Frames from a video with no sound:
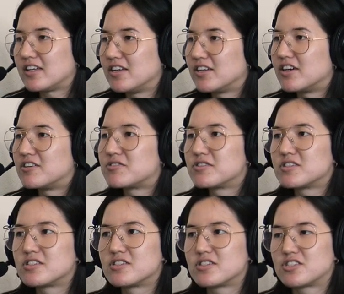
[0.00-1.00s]
Yeah, you, know? you figured
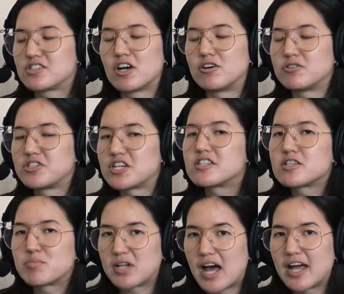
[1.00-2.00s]
it out. So just
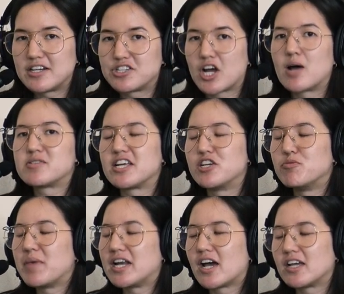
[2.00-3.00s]
apply to jobs that you
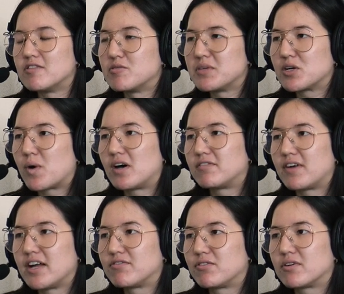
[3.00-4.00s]
may not even be
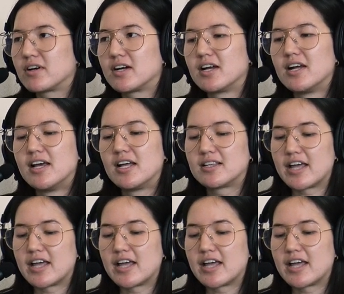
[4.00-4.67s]
qualified for. Right.